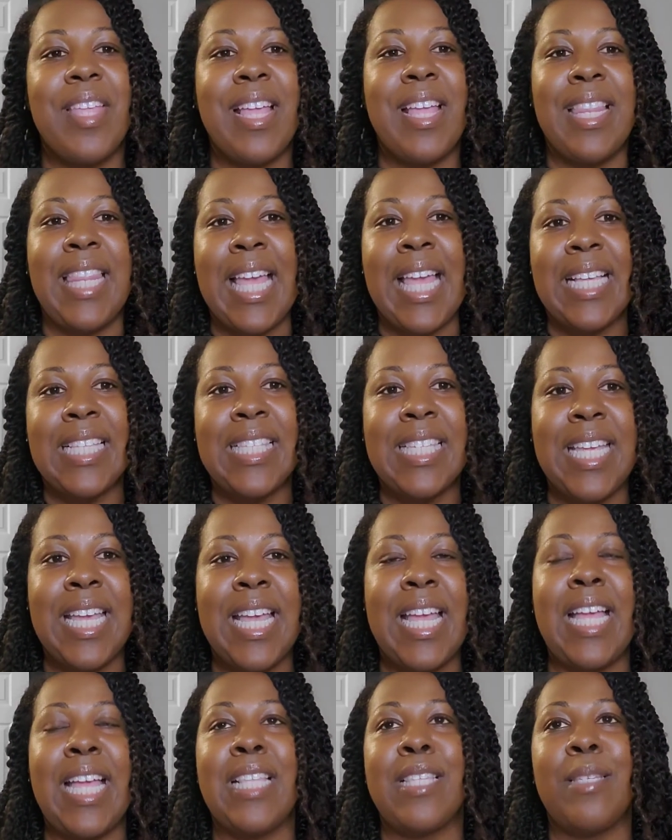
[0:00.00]

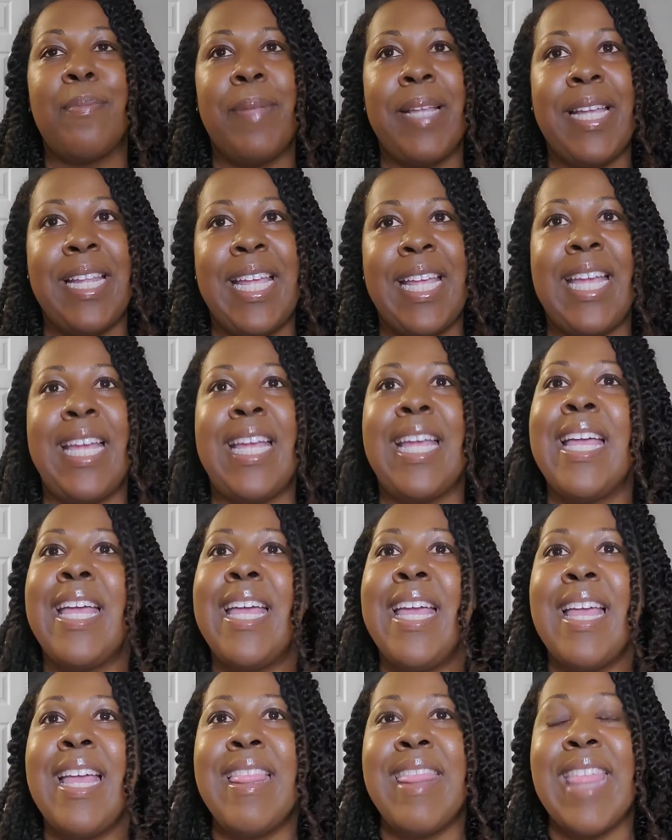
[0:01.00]
Alexia explaining
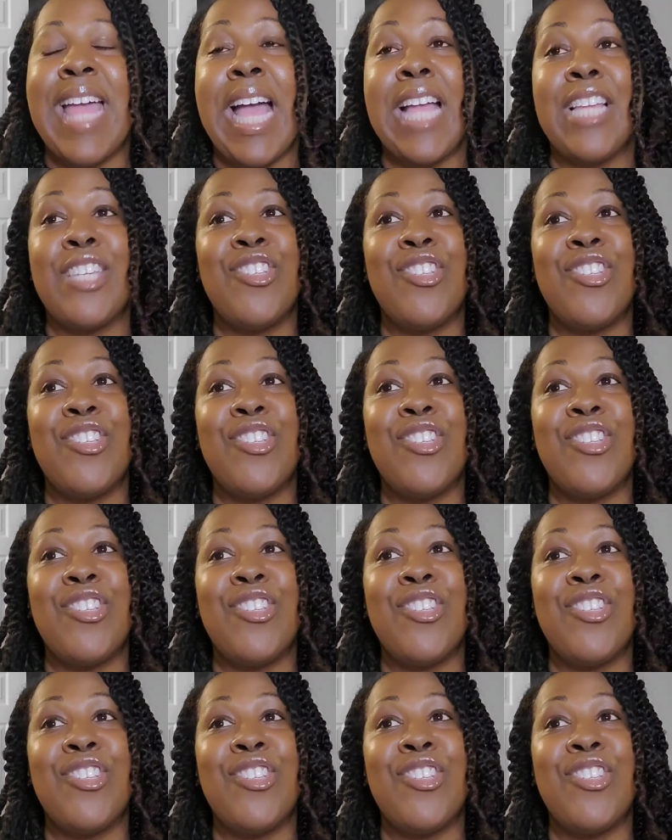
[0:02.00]
that